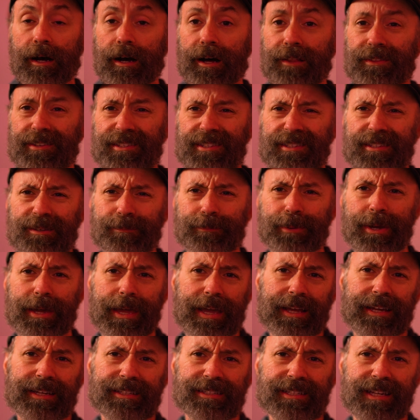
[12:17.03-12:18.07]
This is a
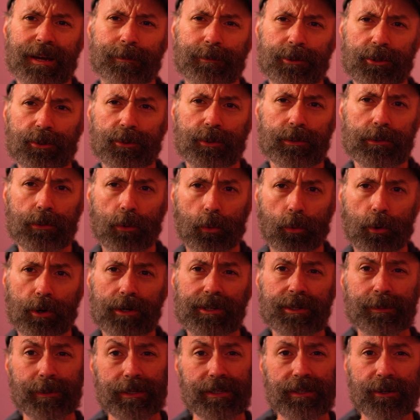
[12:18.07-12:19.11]
pink, it's coming through as
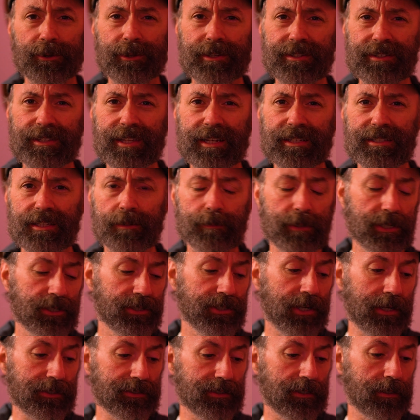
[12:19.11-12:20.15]
orange. These things can be
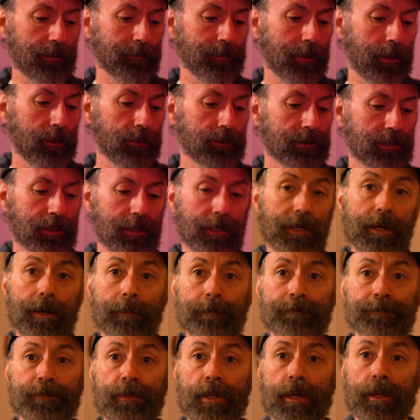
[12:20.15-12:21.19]
adjusted in post.
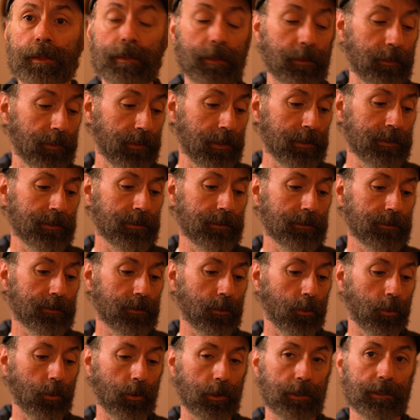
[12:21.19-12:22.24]
This
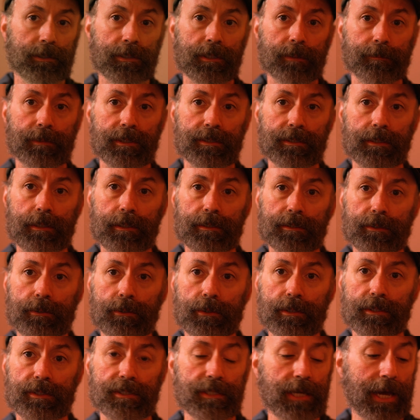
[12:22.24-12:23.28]
is orange, let me see. So
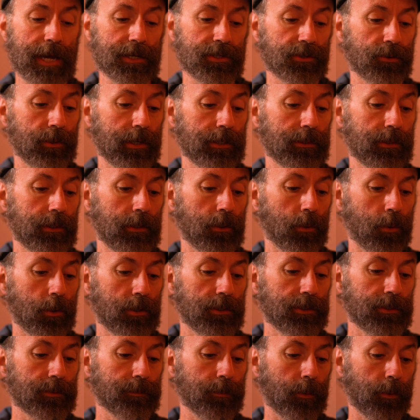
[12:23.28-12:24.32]
you can saturate the
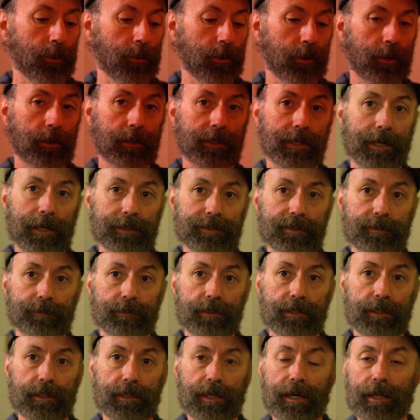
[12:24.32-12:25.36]
orange more. You got
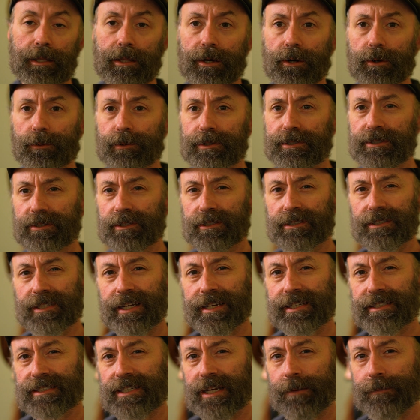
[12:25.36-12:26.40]
some yellow, which looks
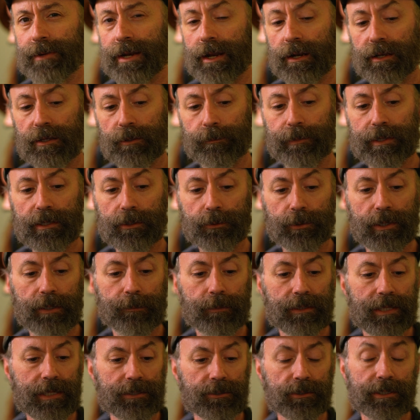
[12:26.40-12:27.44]
like it's coming out a little bit green,
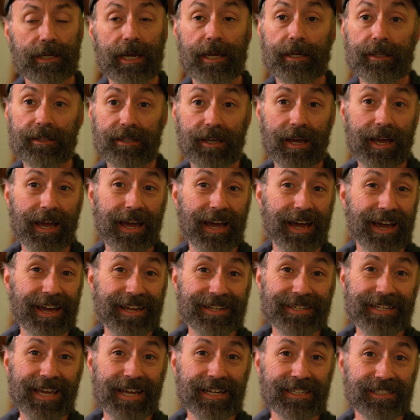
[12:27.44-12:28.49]
but that's okay.
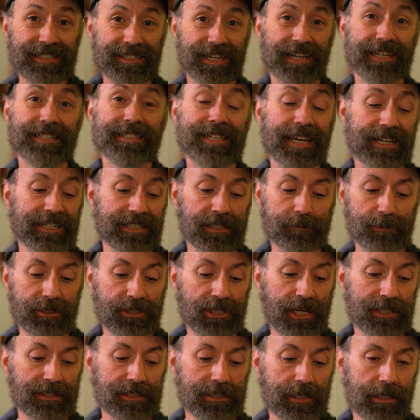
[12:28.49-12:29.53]
It takes some
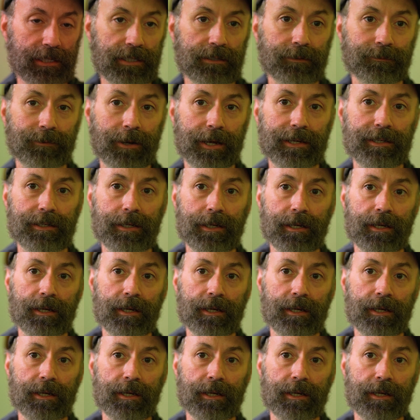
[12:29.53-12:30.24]
adjusting, right?